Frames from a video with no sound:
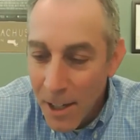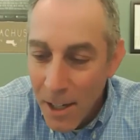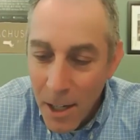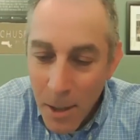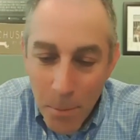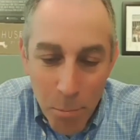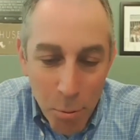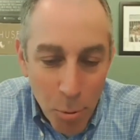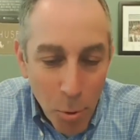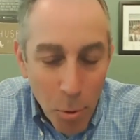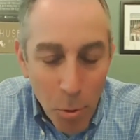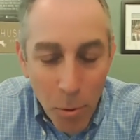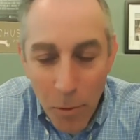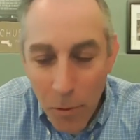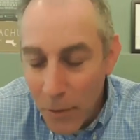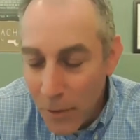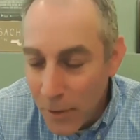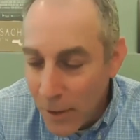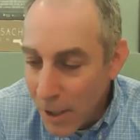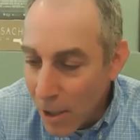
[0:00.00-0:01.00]
improve,
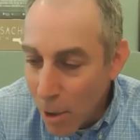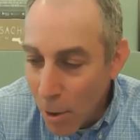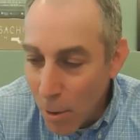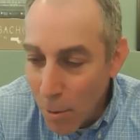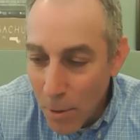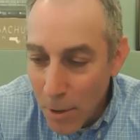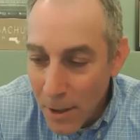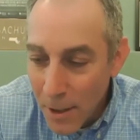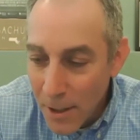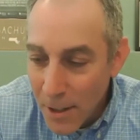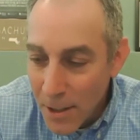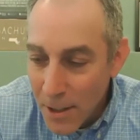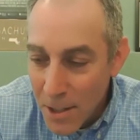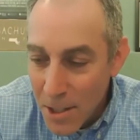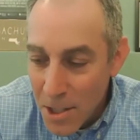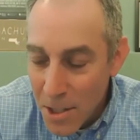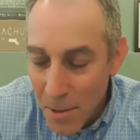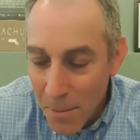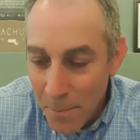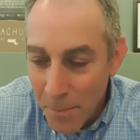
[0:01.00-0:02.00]
you know,
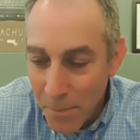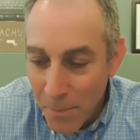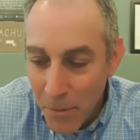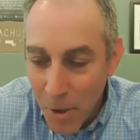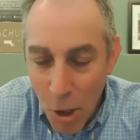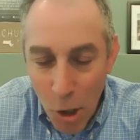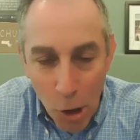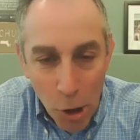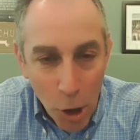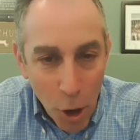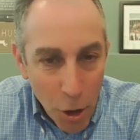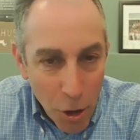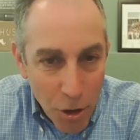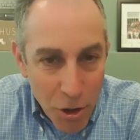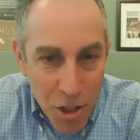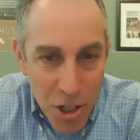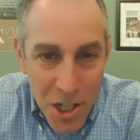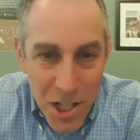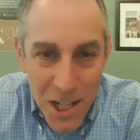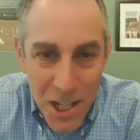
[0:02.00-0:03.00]
some
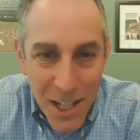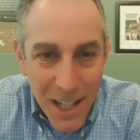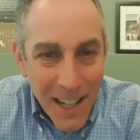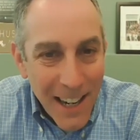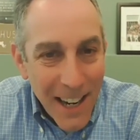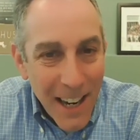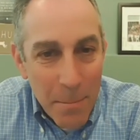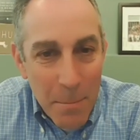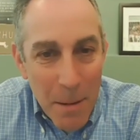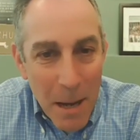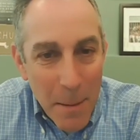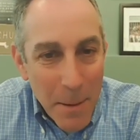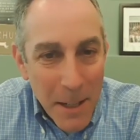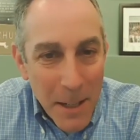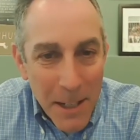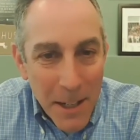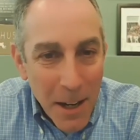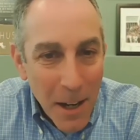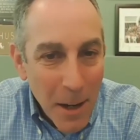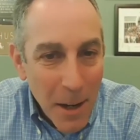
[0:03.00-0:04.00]
alerts and
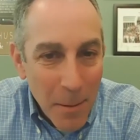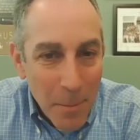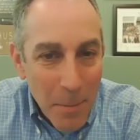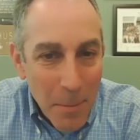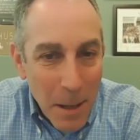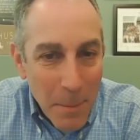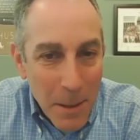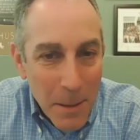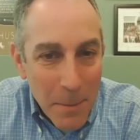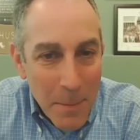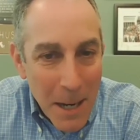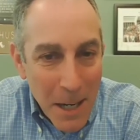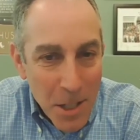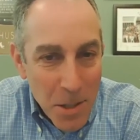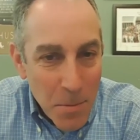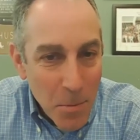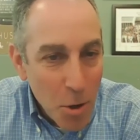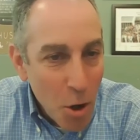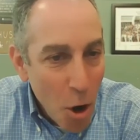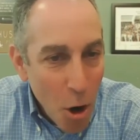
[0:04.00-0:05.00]
maybe uh, maybe make
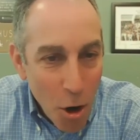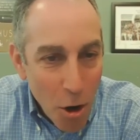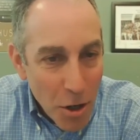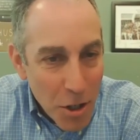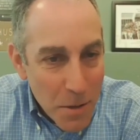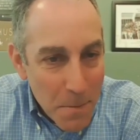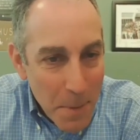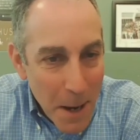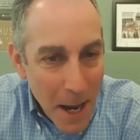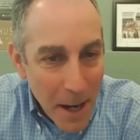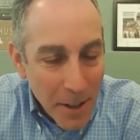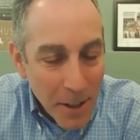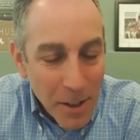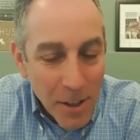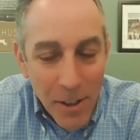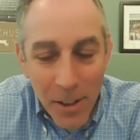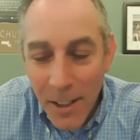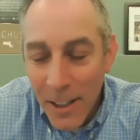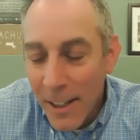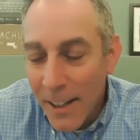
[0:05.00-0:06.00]
some cars
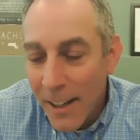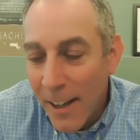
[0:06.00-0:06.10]
better,